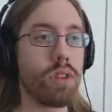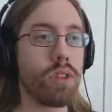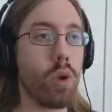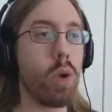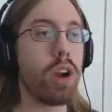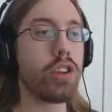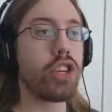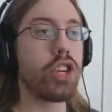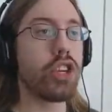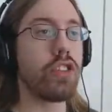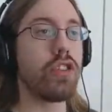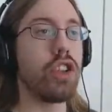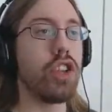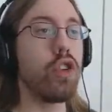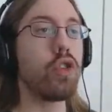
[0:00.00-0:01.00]
Or I should
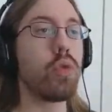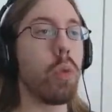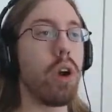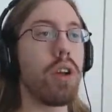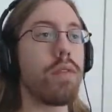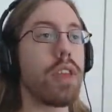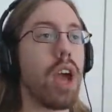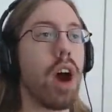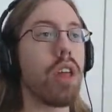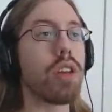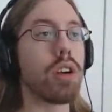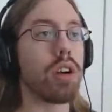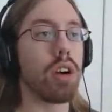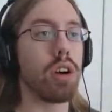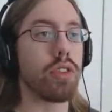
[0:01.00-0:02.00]
just use one of the
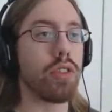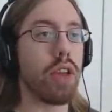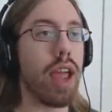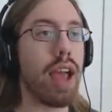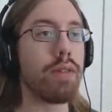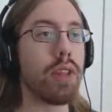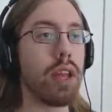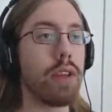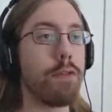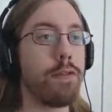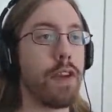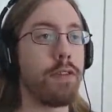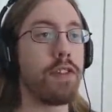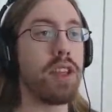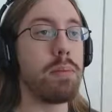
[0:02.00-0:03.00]
other cars. I have like
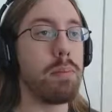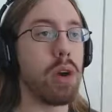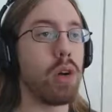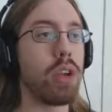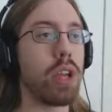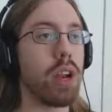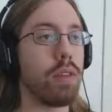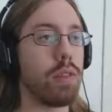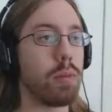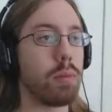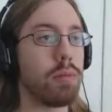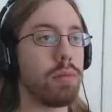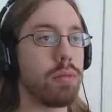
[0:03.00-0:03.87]
50 million of them